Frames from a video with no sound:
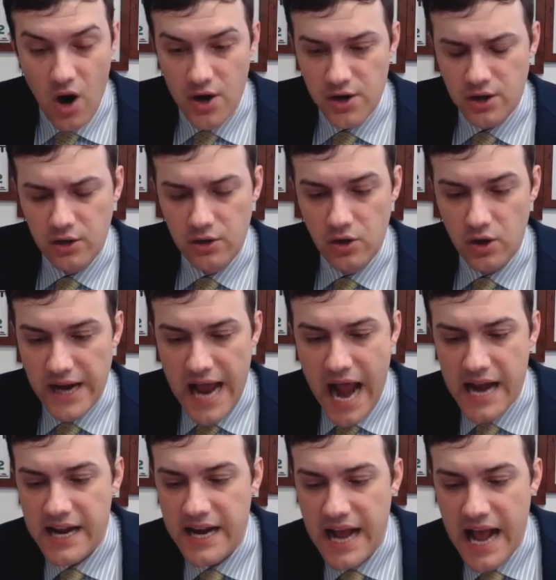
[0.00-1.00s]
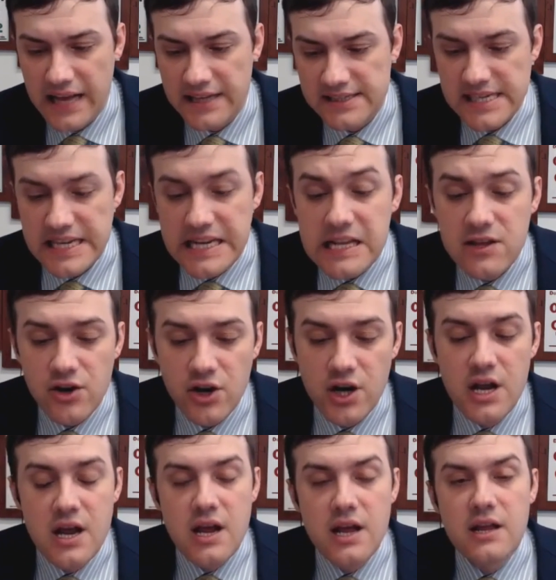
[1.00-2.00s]
you can look at it as
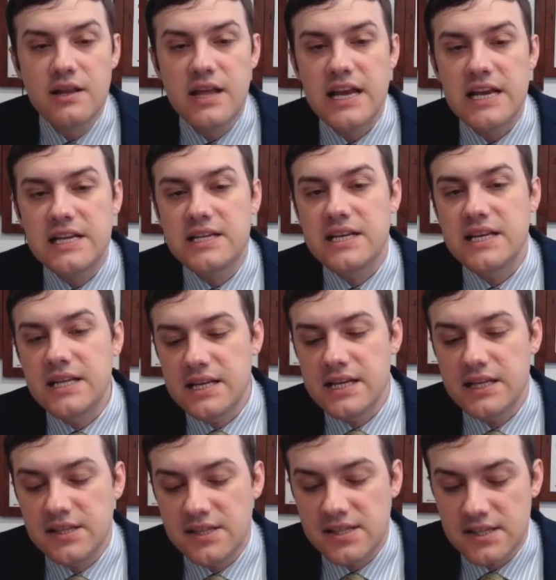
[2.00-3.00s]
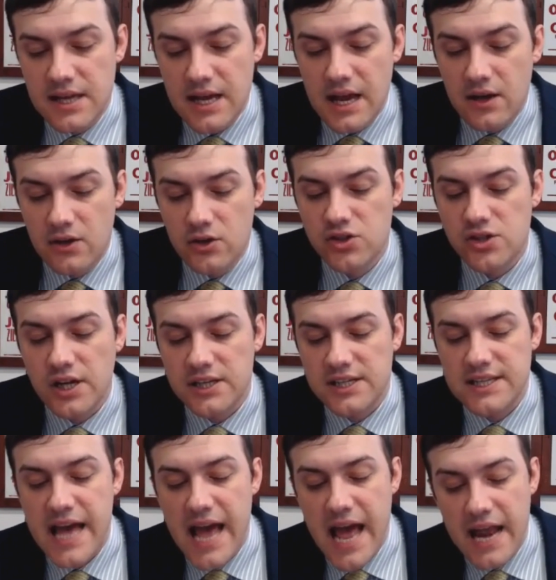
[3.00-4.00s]
either they did this
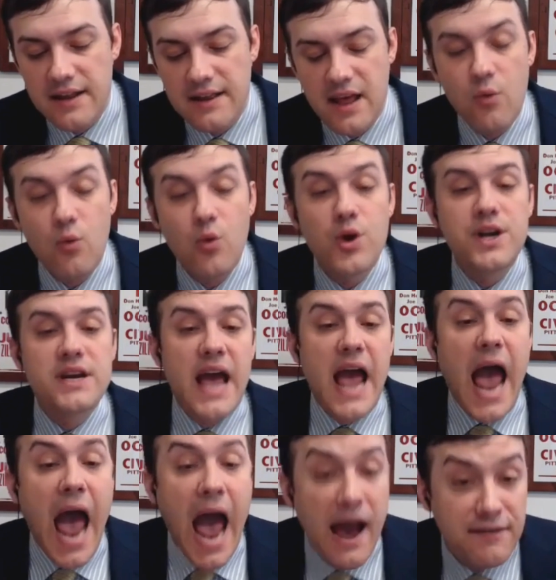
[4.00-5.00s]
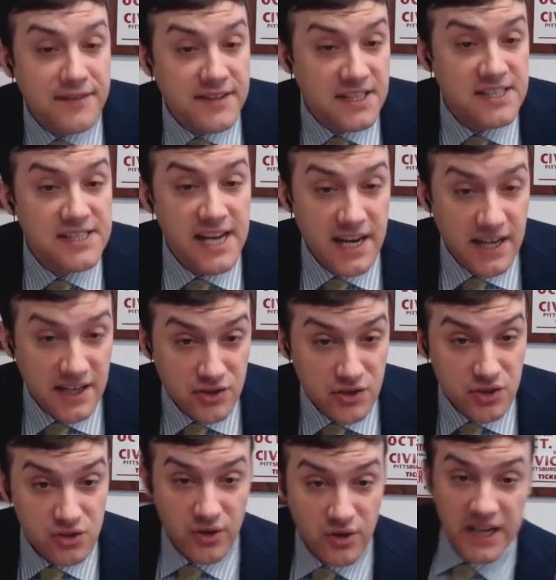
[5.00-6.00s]
such that they wouldn't have to set
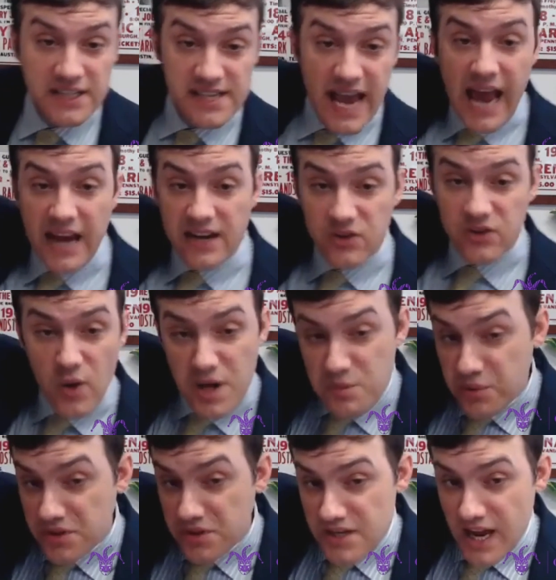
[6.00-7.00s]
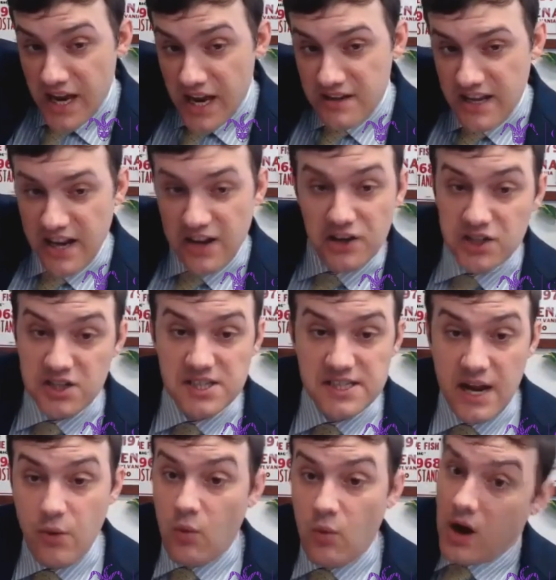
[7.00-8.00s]
interest rates at 20%. They could just
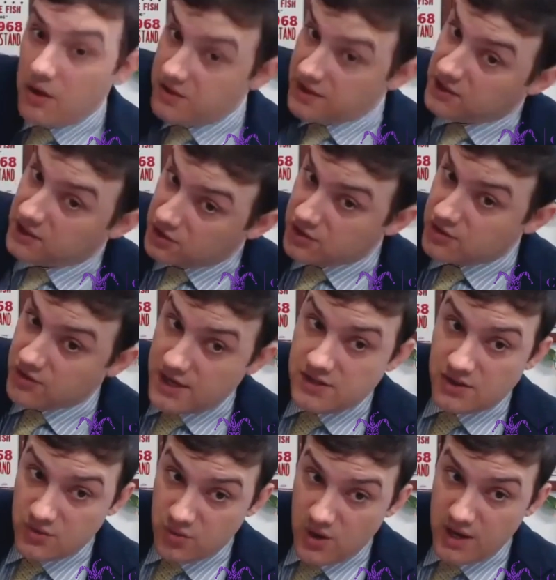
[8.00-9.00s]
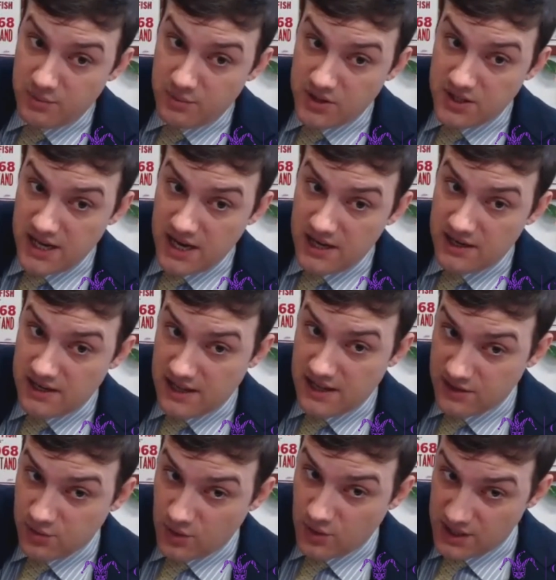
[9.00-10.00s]
say, well, the interest rates are 20%, and
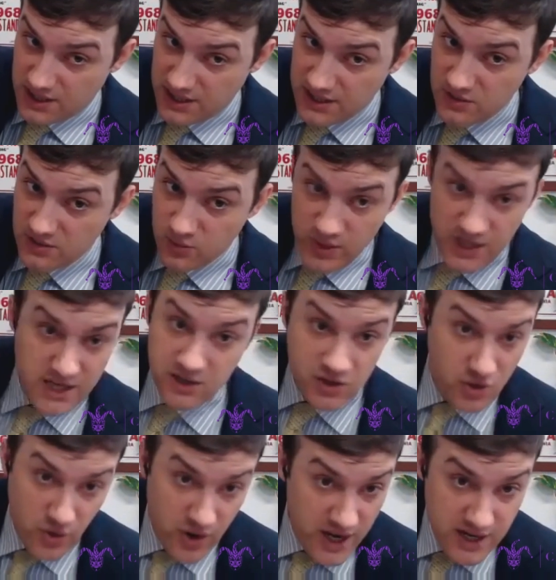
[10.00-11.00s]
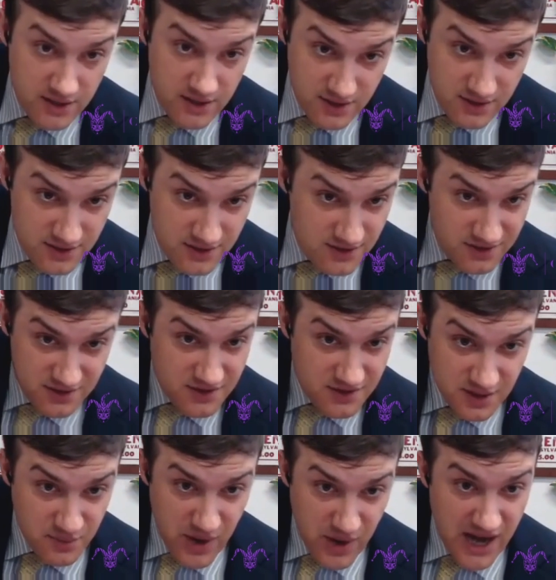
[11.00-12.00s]
that's what it is. We didn't do it.
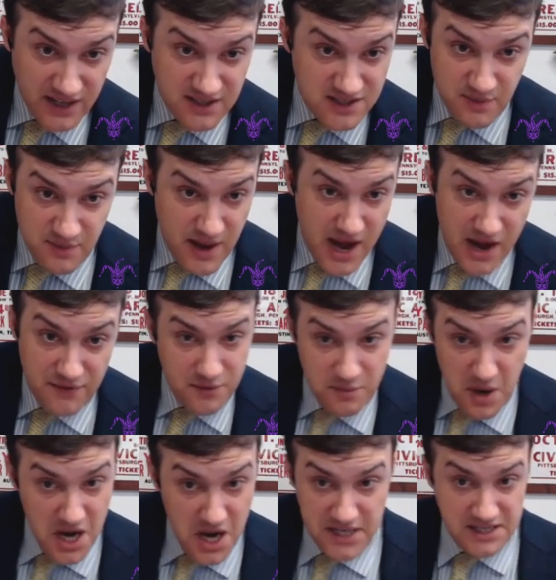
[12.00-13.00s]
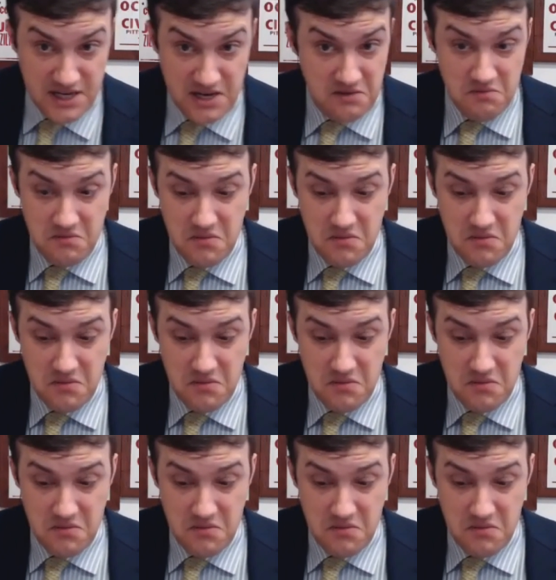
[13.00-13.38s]
The bank's demand for money did.